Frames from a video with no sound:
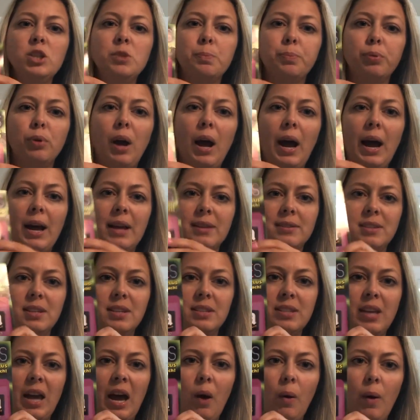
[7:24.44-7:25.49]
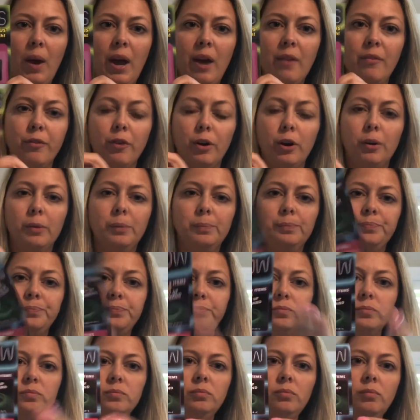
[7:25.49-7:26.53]
These prizes,
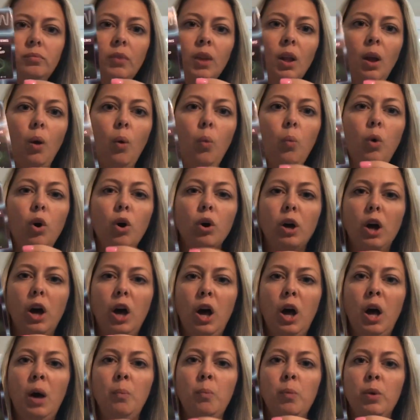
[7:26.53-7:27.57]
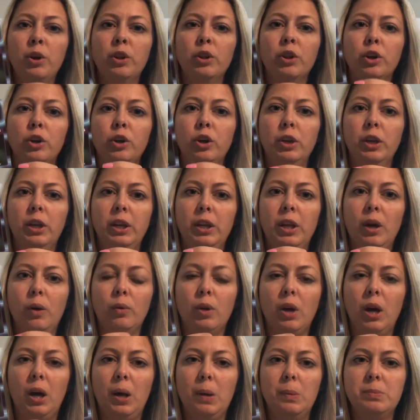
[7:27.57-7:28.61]
however, will come when the
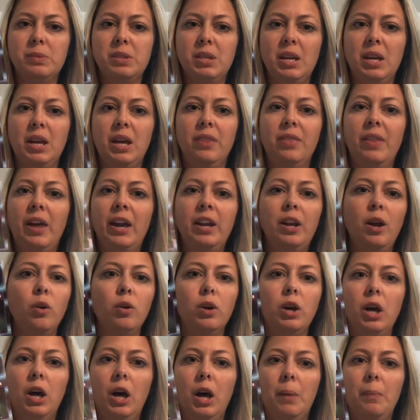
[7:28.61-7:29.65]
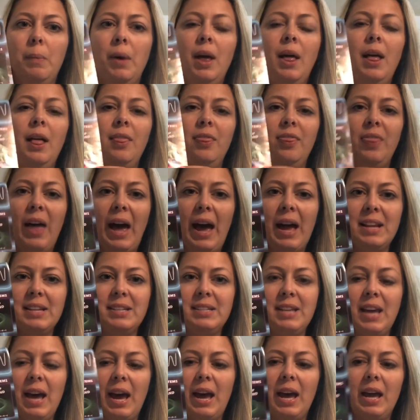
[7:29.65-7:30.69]
cookie dough comes in. They don't come
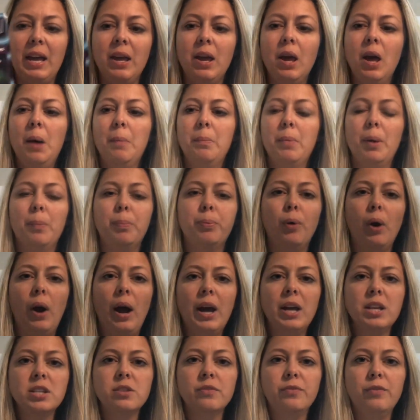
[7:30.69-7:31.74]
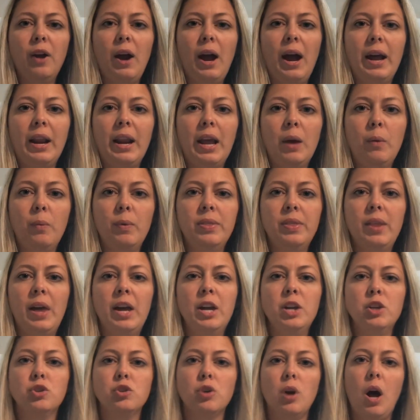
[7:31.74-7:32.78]
that day. But Prize
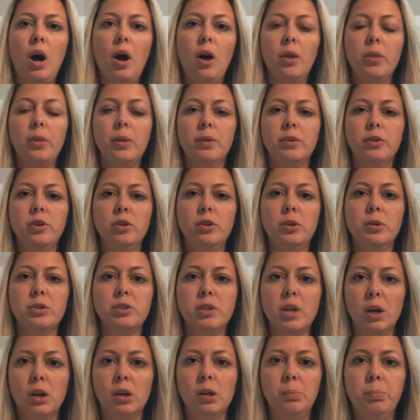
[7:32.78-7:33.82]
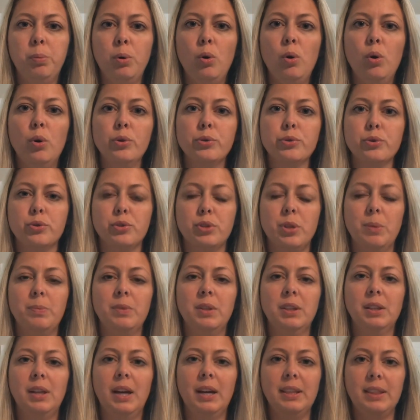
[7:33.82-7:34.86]
Friday, when they do the sucker
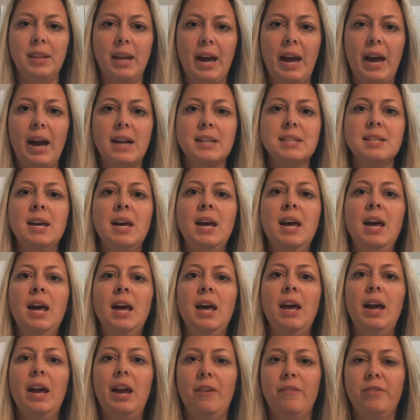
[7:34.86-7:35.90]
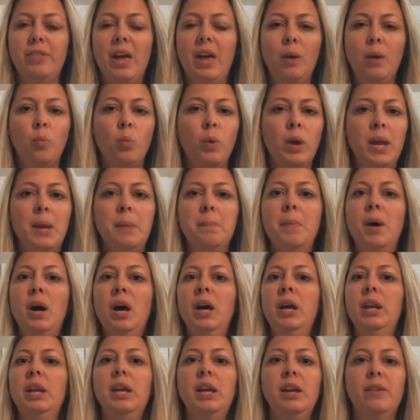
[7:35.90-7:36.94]
pulls or something like that, if they
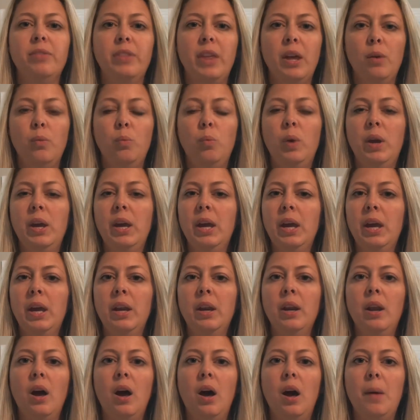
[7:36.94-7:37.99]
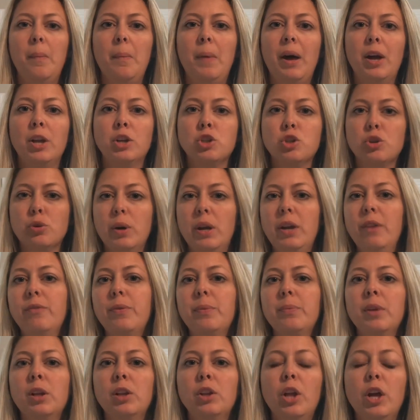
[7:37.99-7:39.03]
win money, if they win a
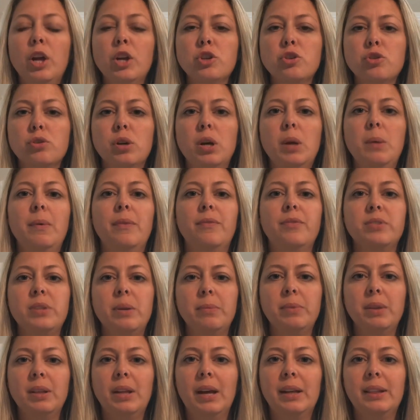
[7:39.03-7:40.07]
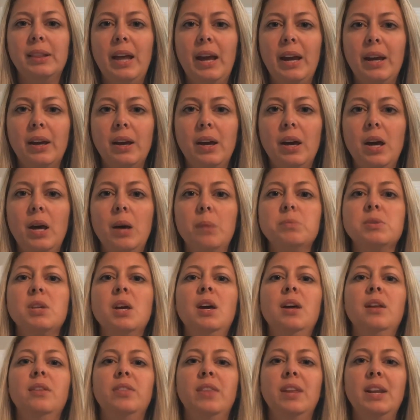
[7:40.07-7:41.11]
treat from the lunchroom, if something like that
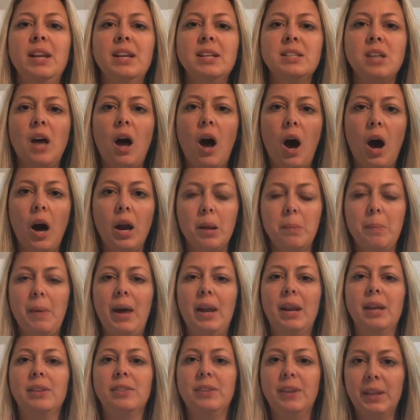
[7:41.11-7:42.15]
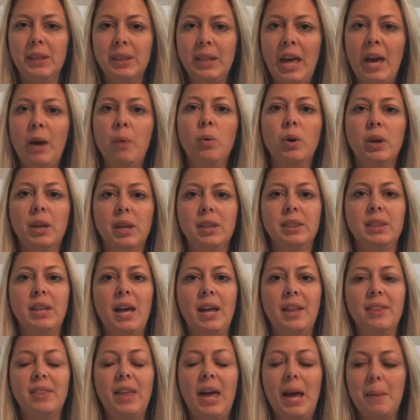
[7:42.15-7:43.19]
comes, then it's an automatic thing. They
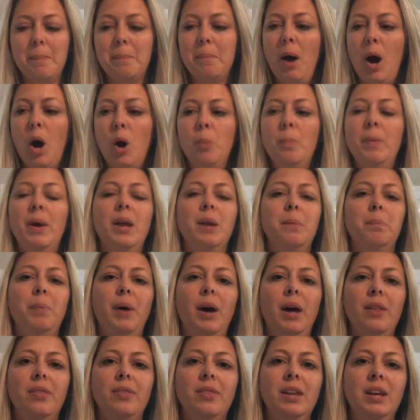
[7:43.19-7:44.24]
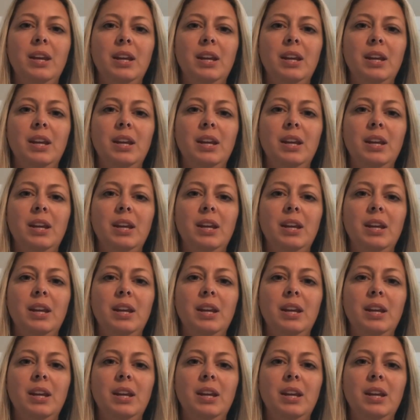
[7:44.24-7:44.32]
will get that moment.